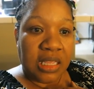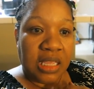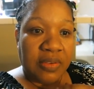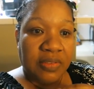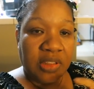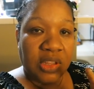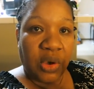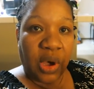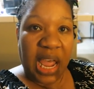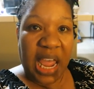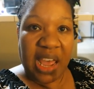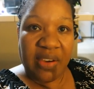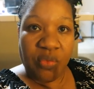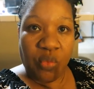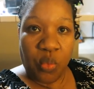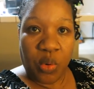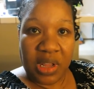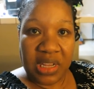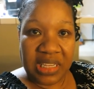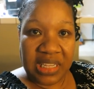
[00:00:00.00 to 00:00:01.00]
even though I
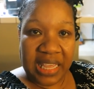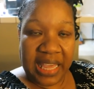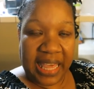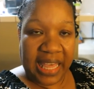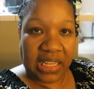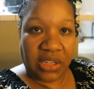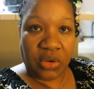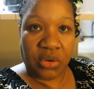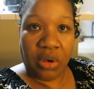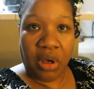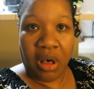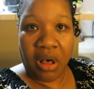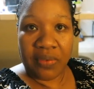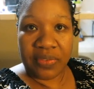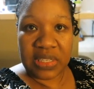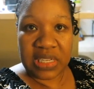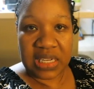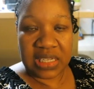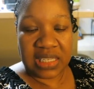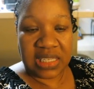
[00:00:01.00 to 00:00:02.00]
have one candle
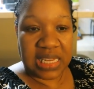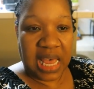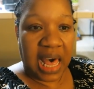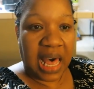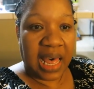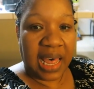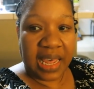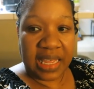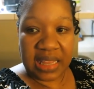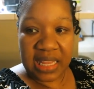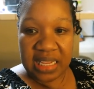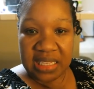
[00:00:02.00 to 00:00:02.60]
off to the side,